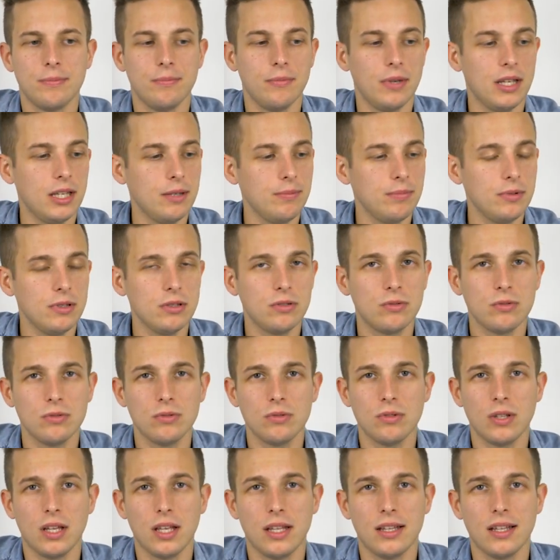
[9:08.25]
maybe
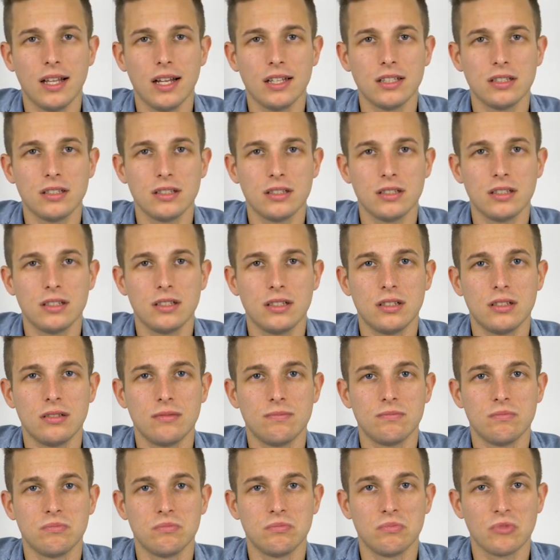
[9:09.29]
do
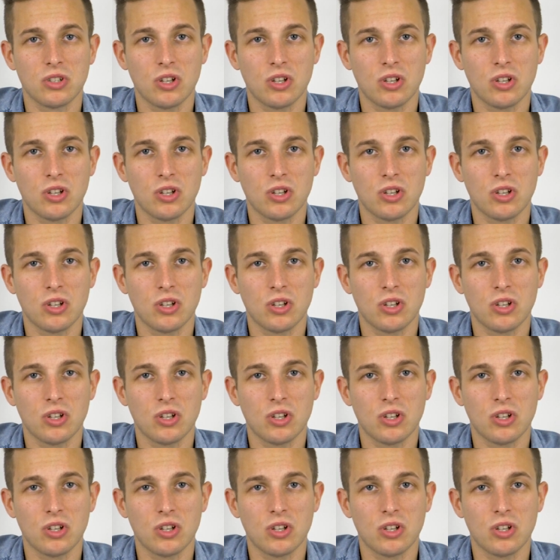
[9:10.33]
another